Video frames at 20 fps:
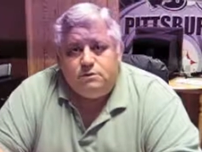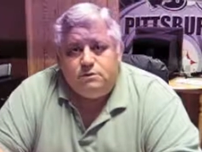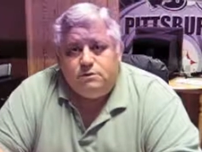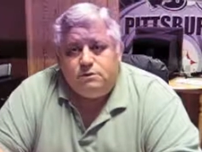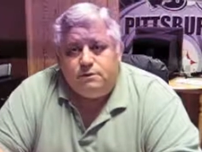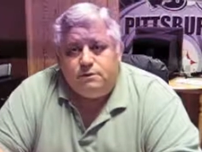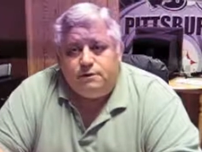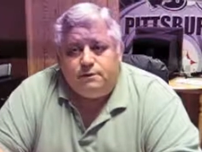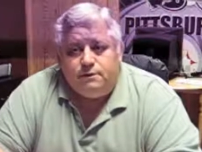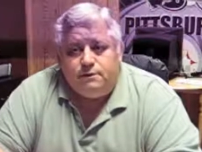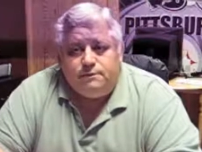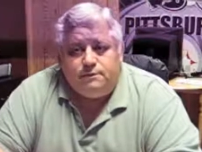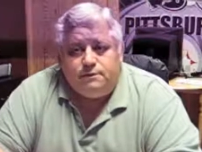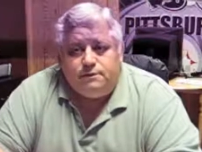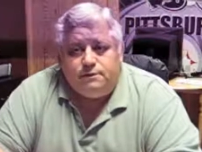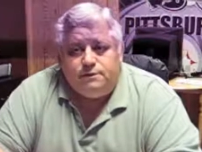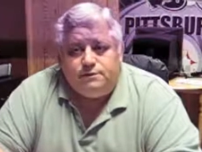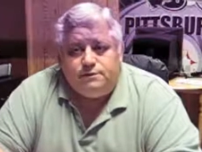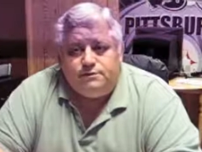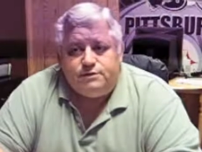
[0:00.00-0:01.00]

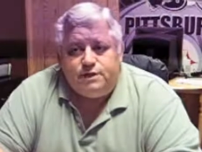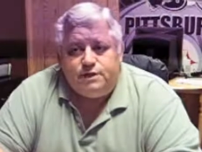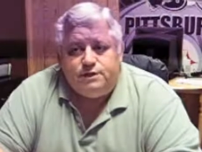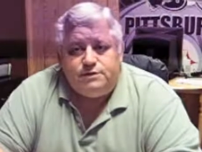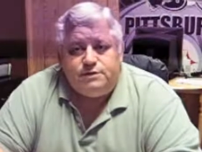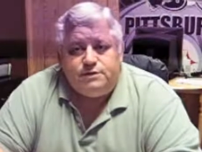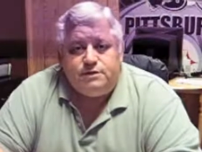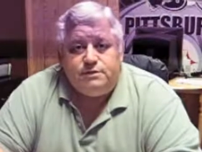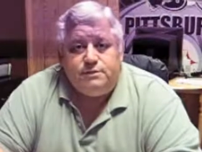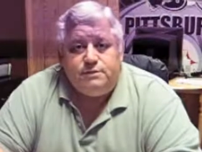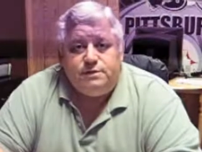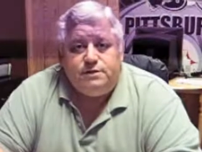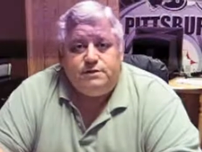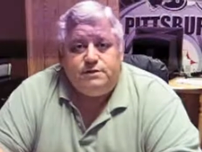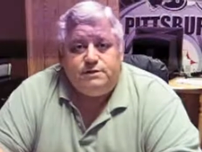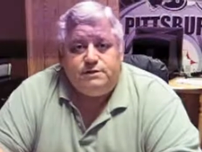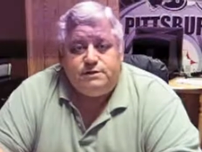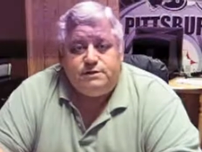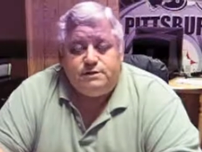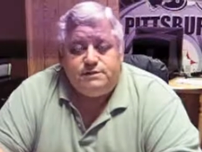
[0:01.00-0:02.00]
and try to tell me
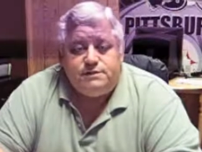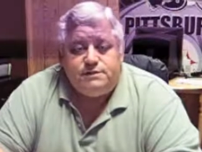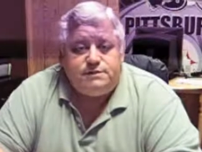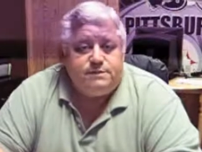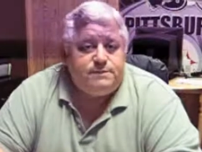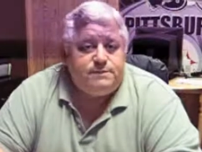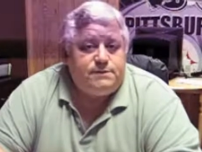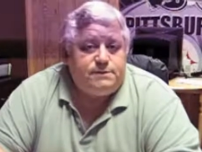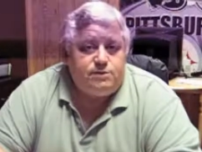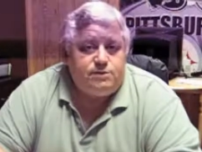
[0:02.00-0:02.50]
that that's something